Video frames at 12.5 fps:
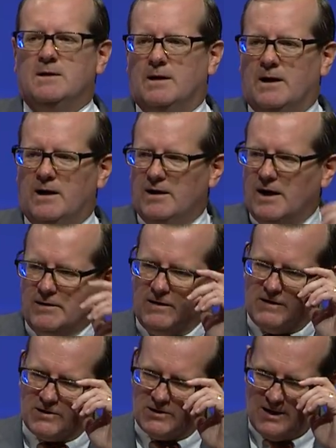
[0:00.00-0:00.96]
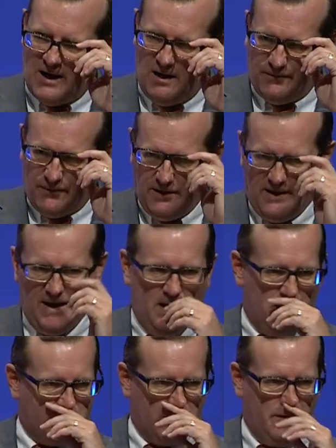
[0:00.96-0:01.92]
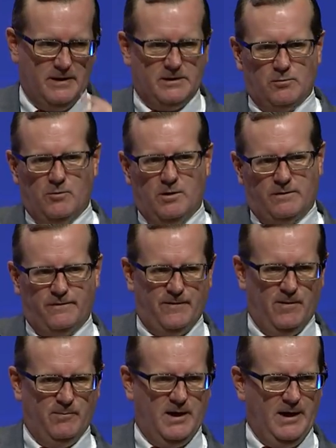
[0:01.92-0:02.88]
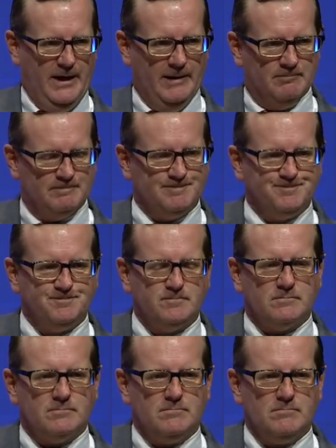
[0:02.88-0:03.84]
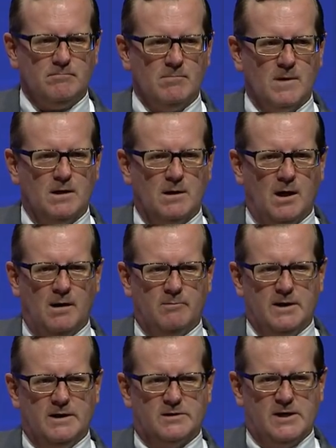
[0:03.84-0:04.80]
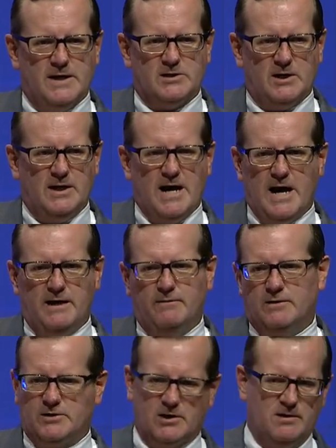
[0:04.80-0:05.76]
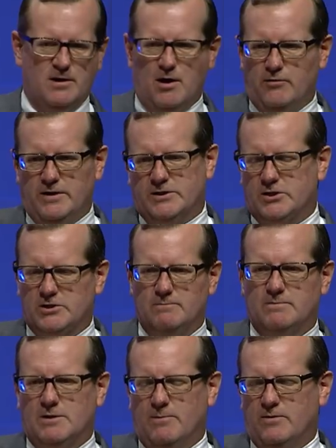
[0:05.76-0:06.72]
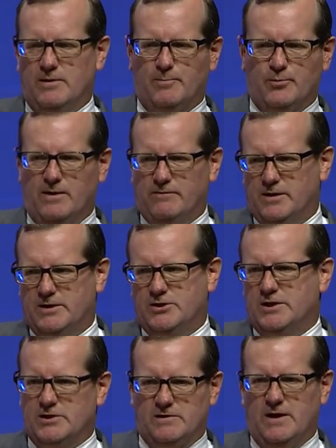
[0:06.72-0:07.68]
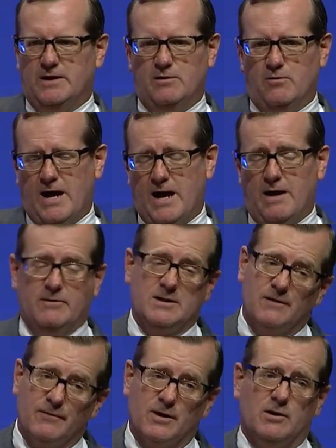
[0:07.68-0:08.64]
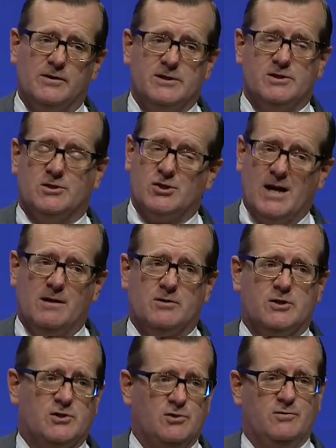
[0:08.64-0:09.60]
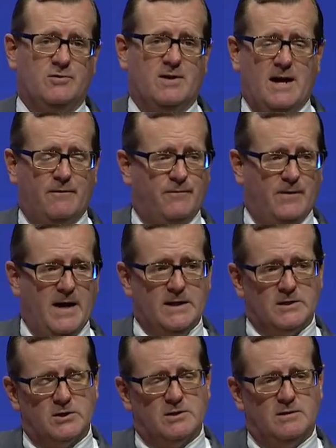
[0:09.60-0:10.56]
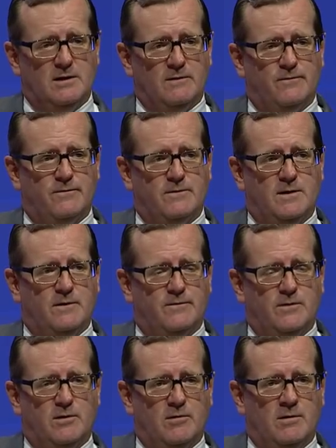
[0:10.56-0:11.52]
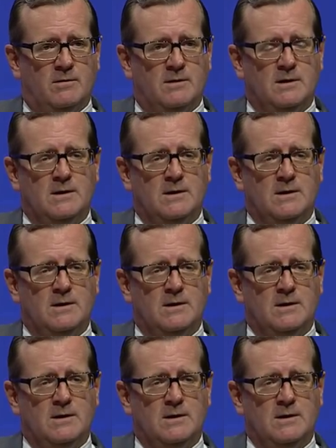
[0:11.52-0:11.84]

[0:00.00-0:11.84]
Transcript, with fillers: Uh, I think this is a helpful analogy that's worked for me. Um, it's easy not even to notice some of the privileges that you have and difficulties and challenges you do not face if, if you're